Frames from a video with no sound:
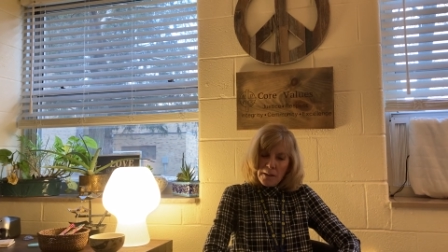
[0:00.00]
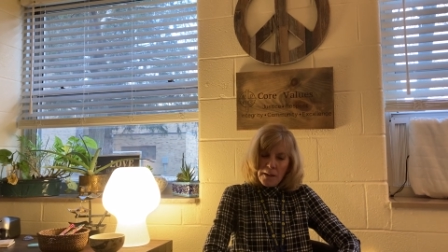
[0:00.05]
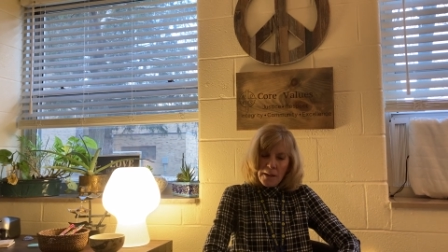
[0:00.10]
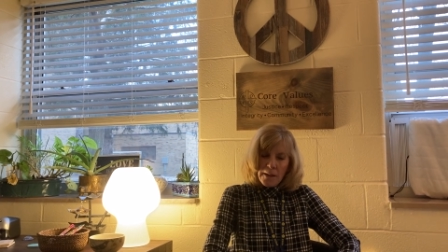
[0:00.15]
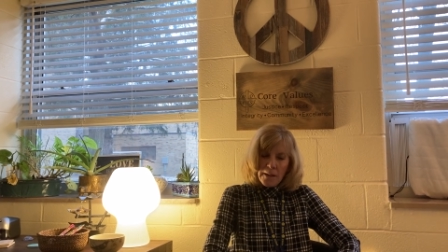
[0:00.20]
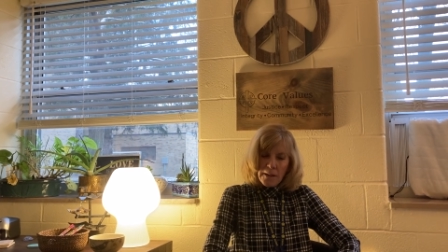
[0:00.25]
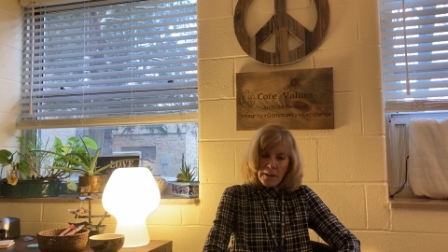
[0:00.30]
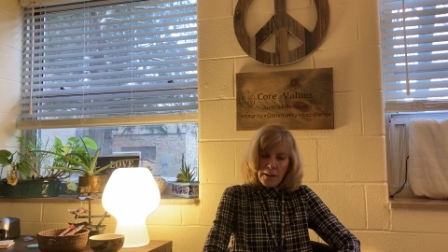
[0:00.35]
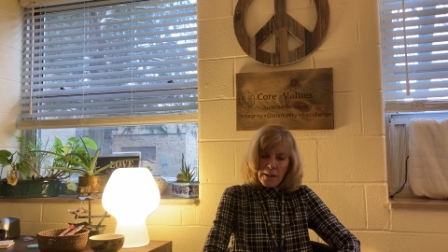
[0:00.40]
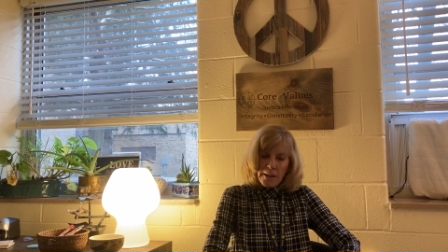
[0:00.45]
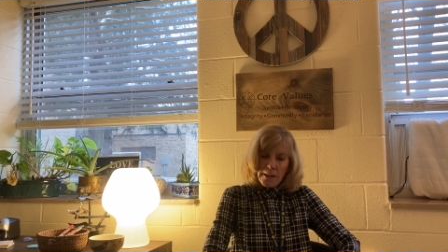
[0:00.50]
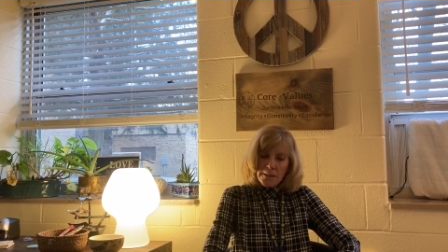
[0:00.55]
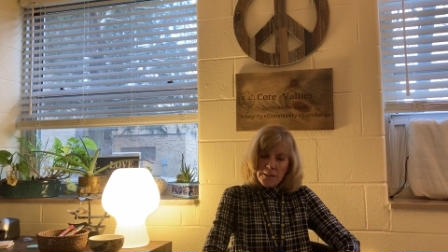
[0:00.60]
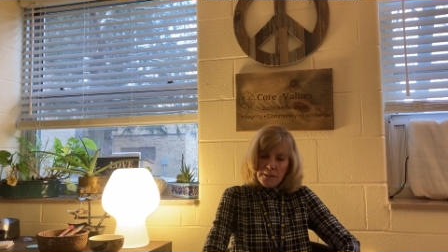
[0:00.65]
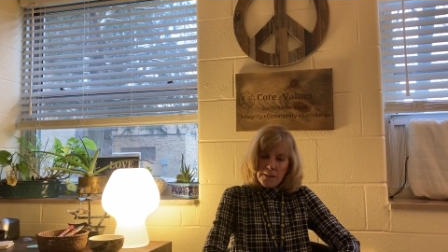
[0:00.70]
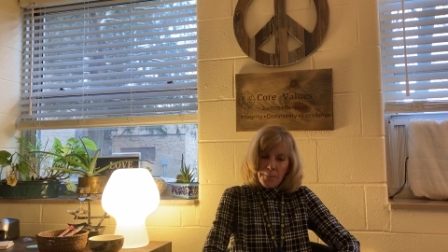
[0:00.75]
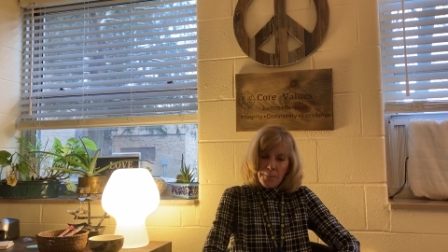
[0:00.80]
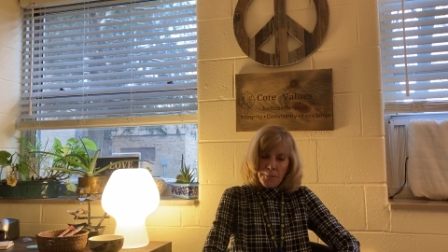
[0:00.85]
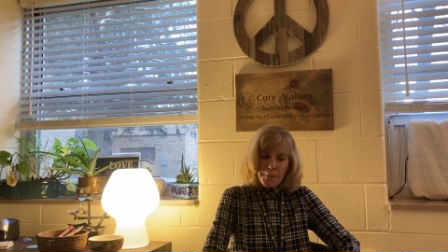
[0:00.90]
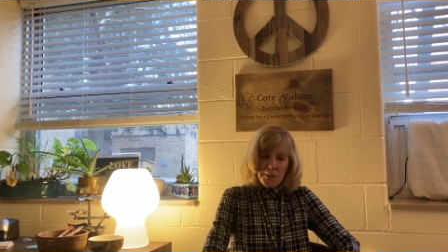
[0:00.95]
and glance
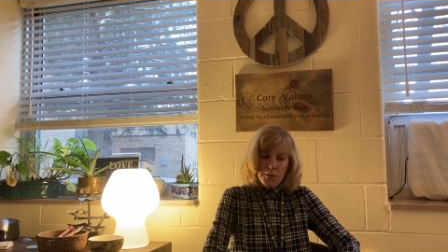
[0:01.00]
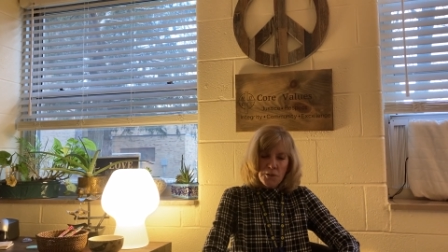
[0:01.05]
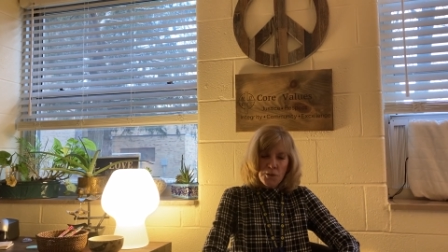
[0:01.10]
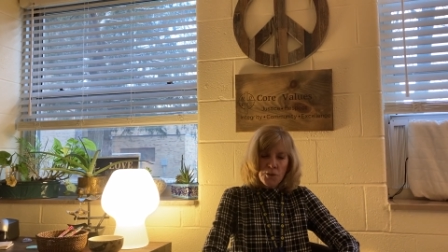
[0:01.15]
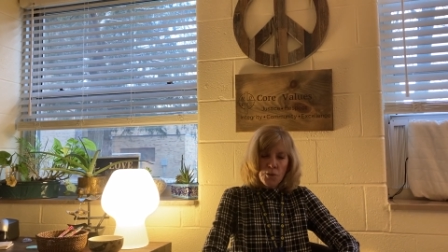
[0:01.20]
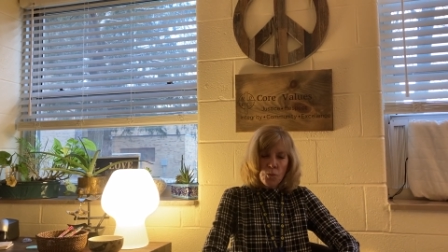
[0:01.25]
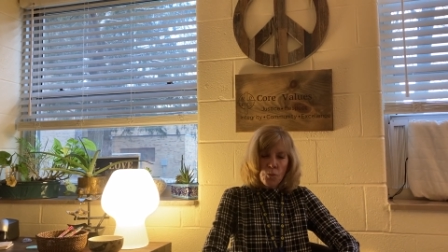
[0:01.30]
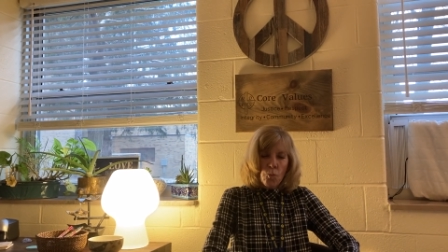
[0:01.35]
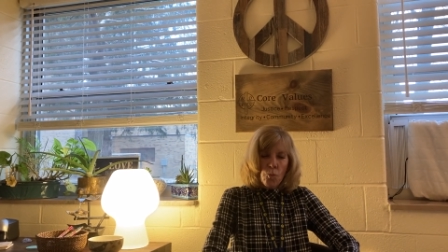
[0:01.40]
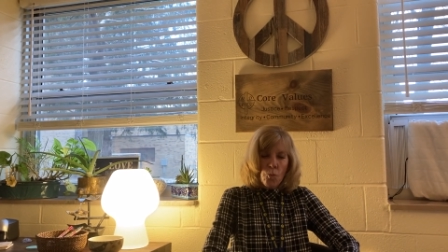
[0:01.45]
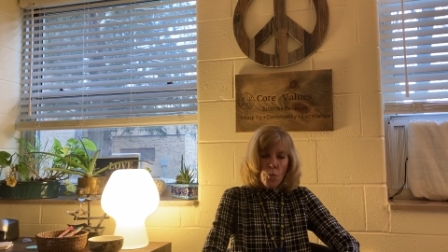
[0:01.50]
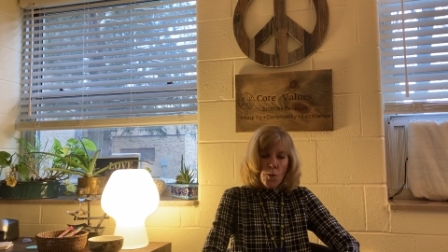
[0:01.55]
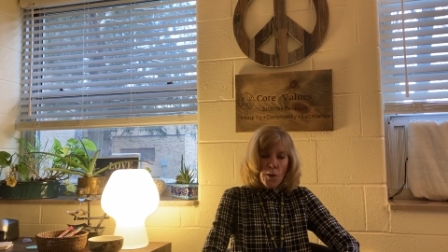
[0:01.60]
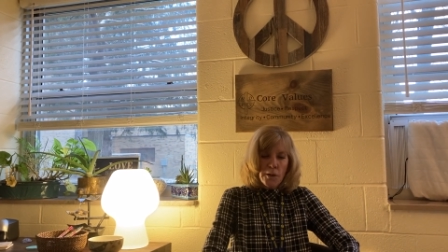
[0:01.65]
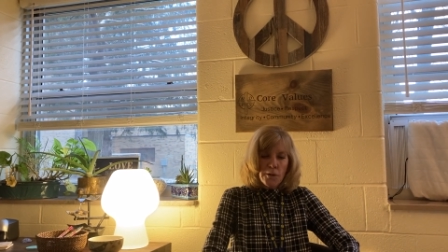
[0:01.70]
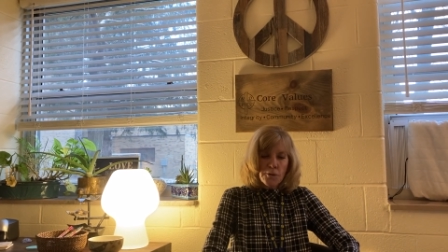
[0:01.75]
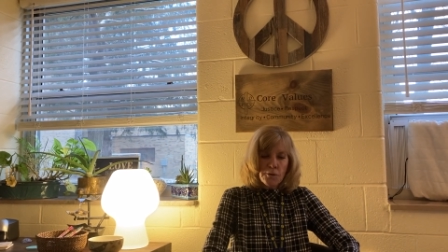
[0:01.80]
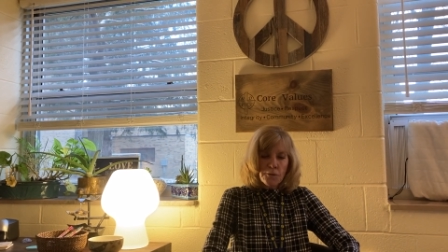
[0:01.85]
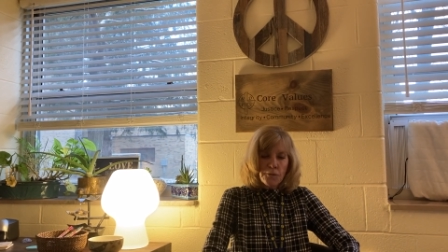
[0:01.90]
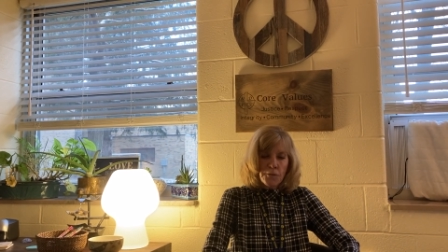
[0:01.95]
up into the
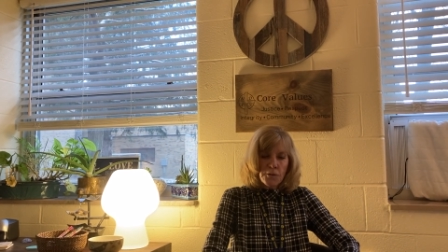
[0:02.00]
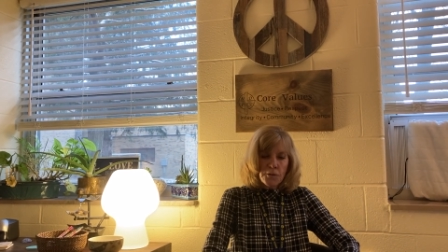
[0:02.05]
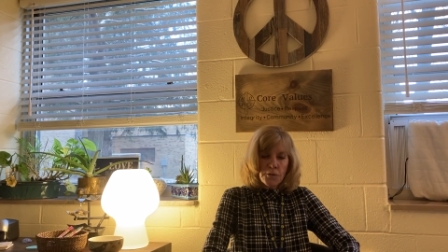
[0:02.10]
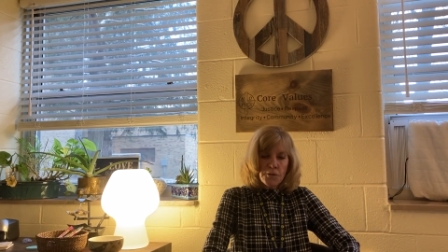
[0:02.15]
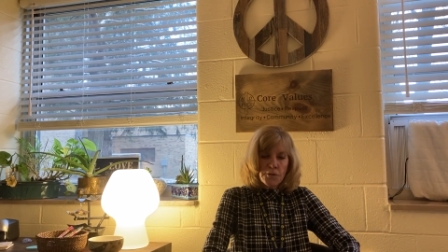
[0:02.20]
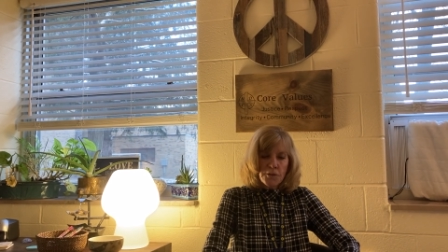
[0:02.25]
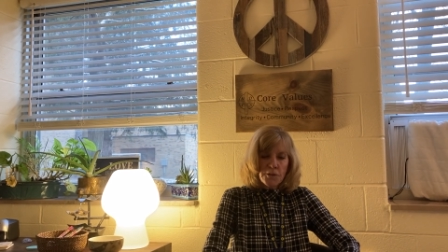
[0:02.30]
wonderful